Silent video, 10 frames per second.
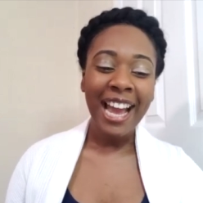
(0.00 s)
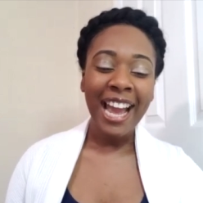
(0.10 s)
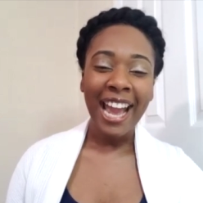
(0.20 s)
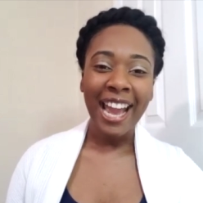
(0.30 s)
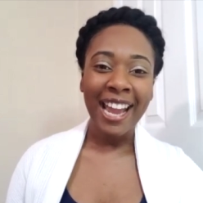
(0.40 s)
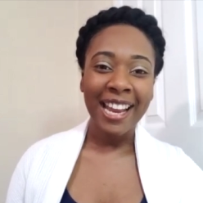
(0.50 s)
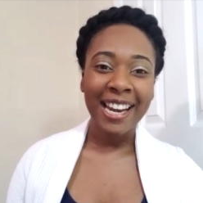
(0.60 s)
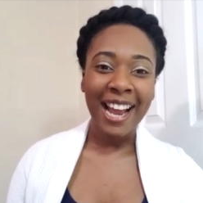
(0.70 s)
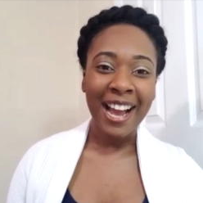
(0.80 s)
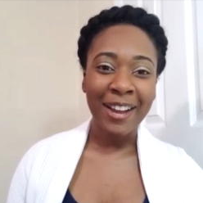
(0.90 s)
And
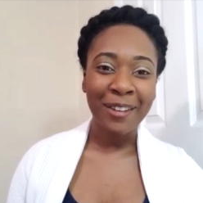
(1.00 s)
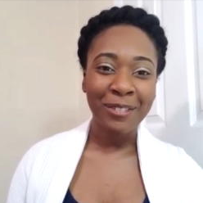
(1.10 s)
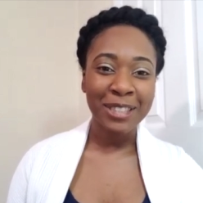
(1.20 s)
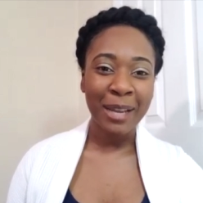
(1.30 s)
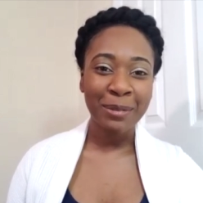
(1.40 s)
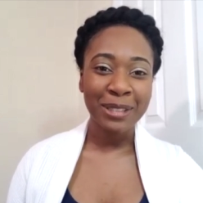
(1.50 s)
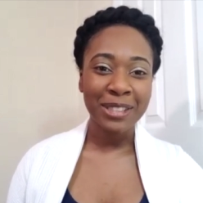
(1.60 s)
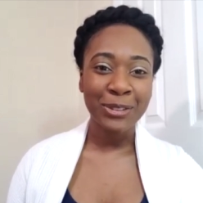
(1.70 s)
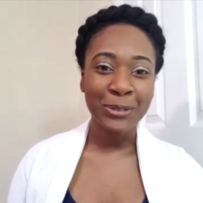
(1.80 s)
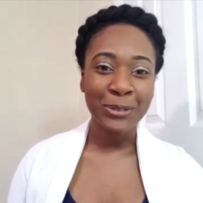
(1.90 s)
I was able
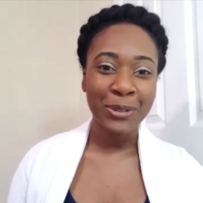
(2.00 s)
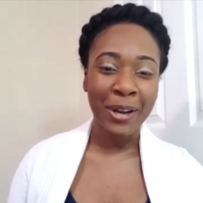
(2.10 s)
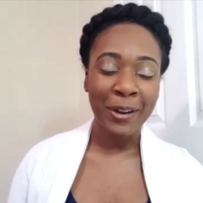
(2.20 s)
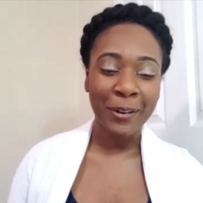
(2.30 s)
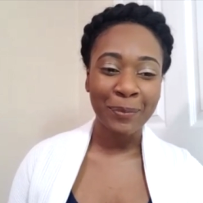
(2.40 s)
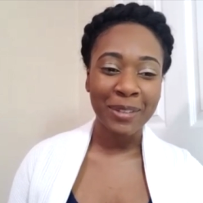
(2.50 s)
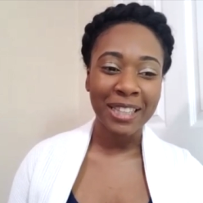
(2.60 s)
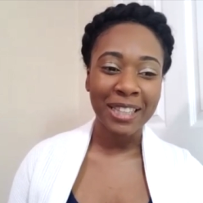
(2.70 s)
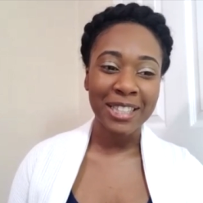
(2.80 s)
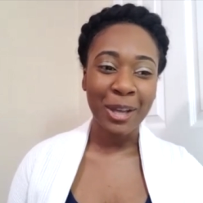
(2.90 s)
to um,
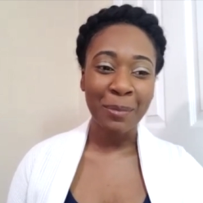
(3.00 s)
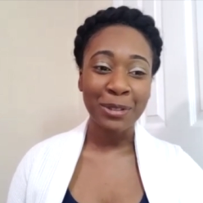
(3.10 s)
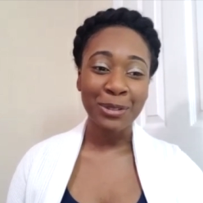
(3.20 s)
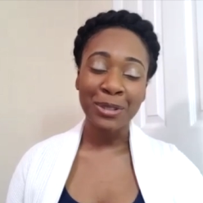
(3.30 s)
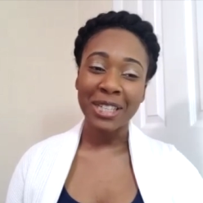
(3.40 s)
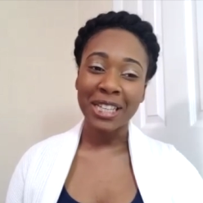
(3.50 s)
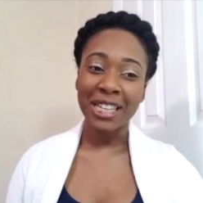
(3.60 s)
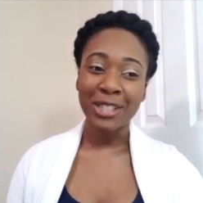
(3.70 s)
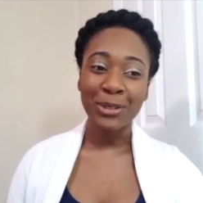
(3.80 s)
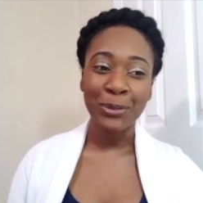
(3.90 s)
get this opportunity
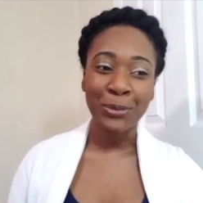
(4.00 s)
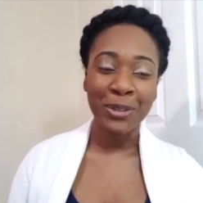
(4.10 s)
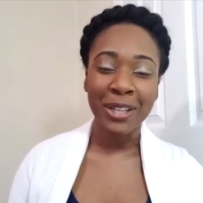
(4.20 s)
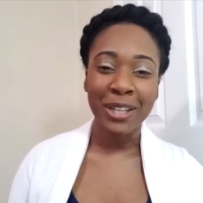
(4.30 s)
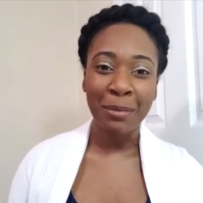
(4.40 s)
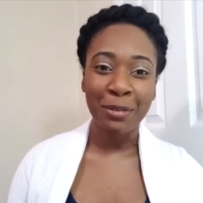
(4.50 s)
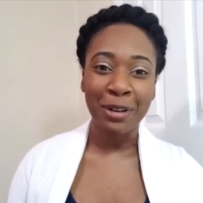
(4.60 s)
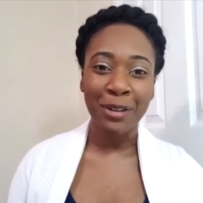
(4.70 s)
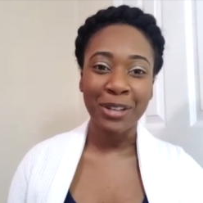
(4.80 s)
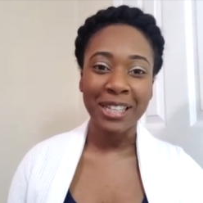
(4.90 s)
to
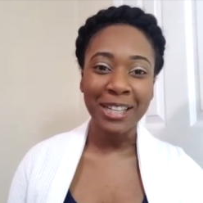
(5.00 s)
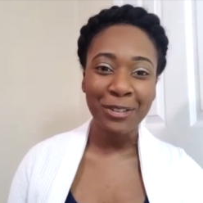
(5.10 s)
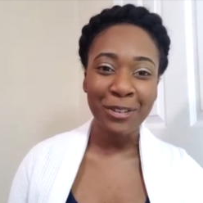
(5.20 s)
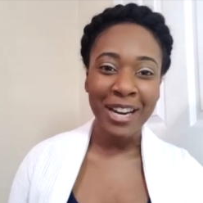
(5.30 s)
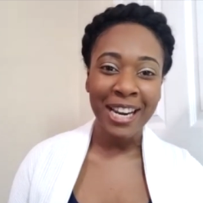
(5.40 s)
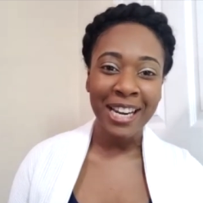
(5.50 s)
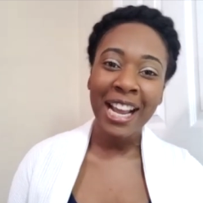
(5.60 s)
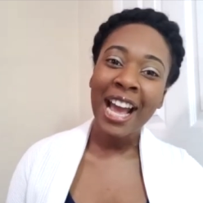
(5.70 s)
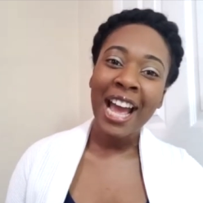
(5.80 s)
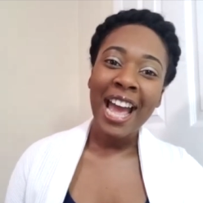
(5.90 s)
collaborate with Knit Crate.
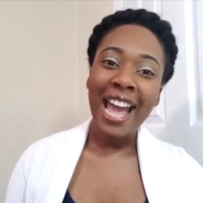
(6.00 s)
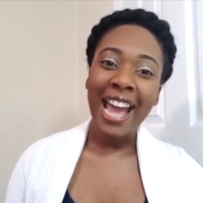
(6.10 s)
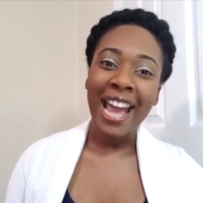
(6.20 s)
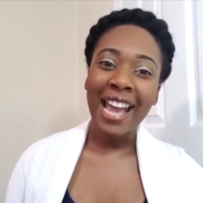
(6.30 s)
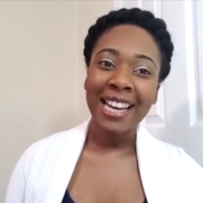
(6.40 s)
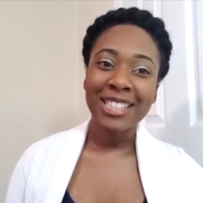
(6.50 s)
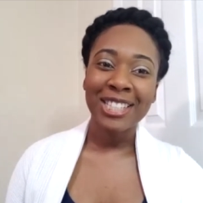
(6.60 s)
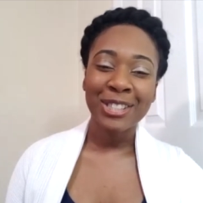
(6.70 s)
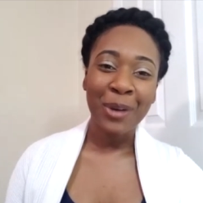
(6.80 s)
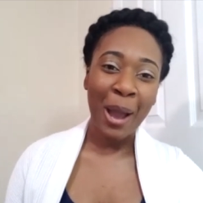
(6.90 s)
And it
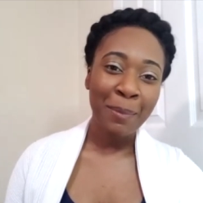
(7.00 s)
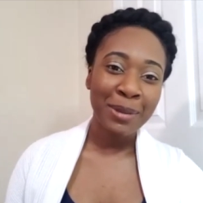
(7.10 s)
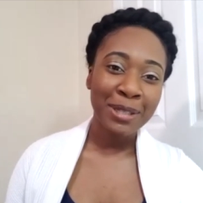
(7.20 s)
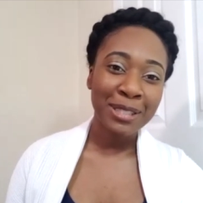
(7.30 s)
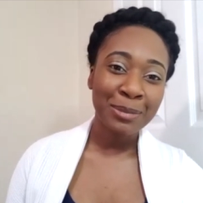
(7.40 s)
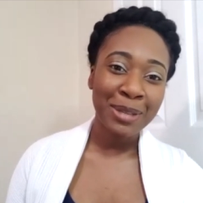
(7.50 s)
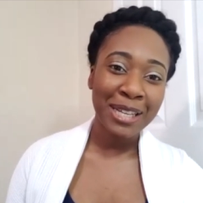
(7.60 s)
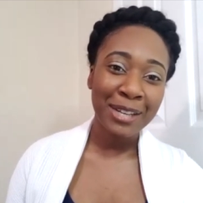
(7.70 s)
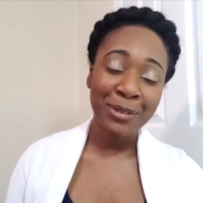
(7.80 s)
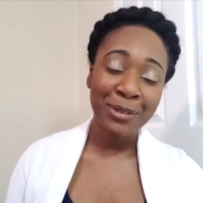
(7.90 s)
just so happened to
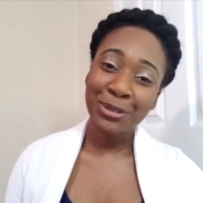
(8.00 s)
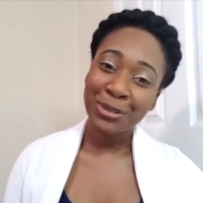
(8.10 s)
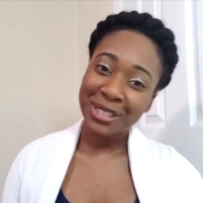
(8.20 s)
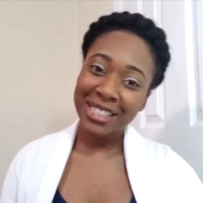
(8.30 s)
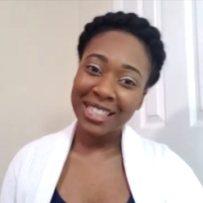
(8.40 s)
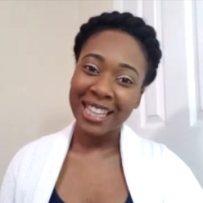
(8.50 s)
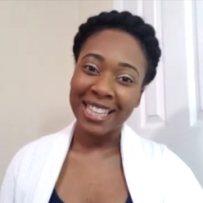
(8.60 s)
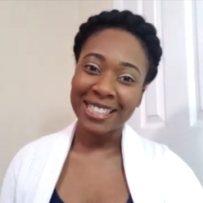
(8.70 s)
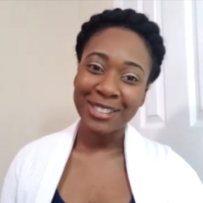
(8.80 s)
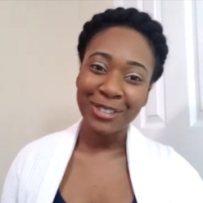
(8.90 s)
be was Kristy
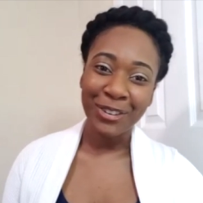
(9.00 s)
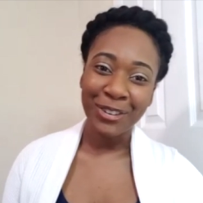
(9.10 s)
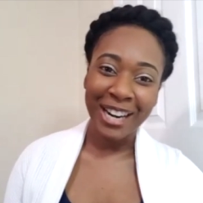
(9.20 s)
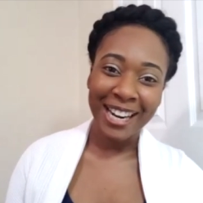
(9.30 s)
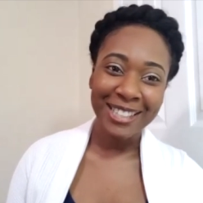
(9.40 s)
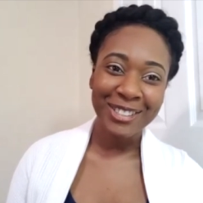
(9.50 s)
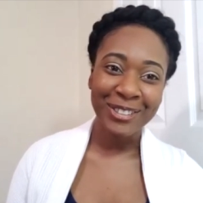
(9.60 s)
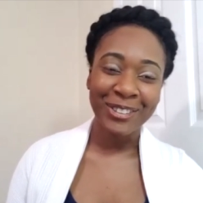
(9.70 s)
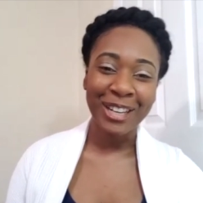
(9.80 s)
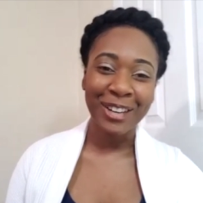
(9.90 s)
Glass Crate.
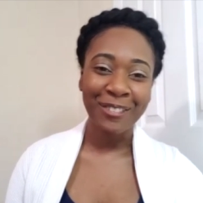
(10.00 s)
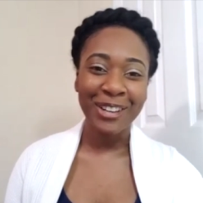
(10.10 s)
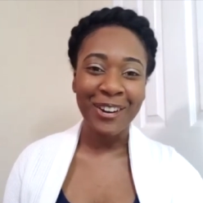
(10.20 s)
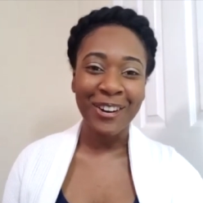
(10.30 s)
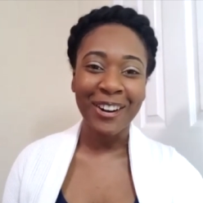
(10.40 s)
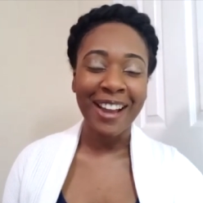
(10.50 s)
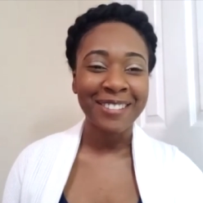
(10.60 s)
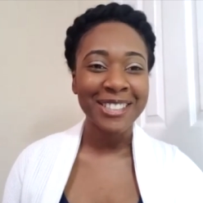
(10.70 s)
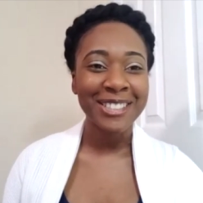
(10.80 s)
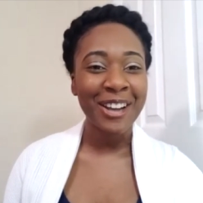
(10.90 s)
So here we are
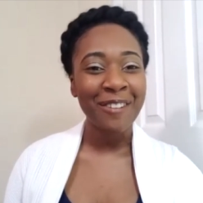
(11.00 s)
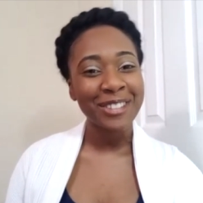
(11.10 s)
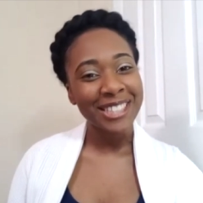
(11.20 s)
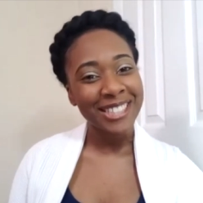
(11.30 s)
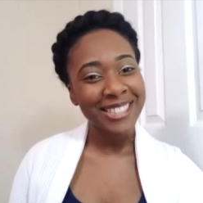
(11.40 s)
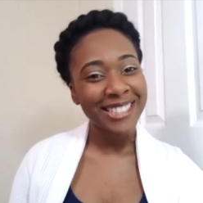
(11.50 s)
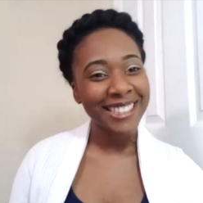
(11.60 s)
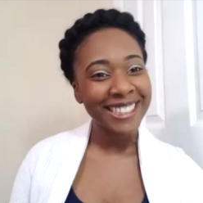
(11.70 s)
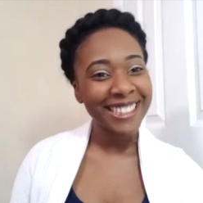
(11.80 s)
having this conversation